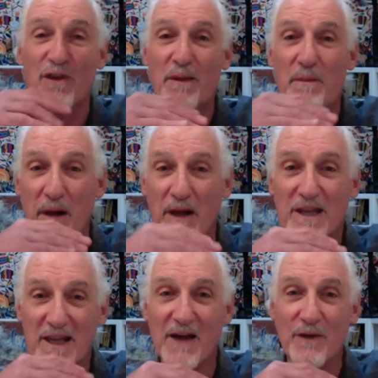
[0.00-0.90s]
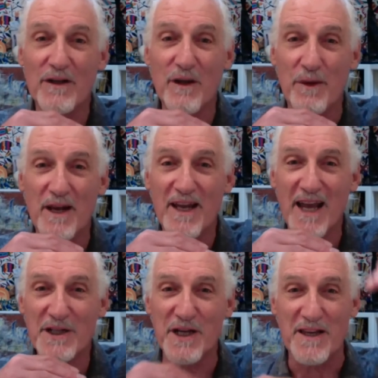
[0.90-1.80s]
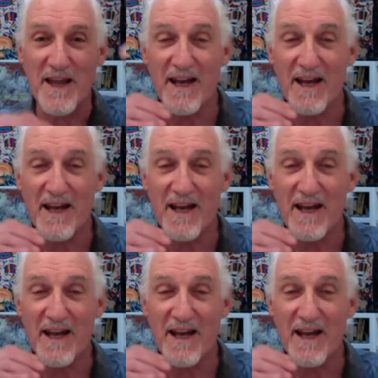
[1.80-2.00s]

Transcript: there'd be multi-leveled communication.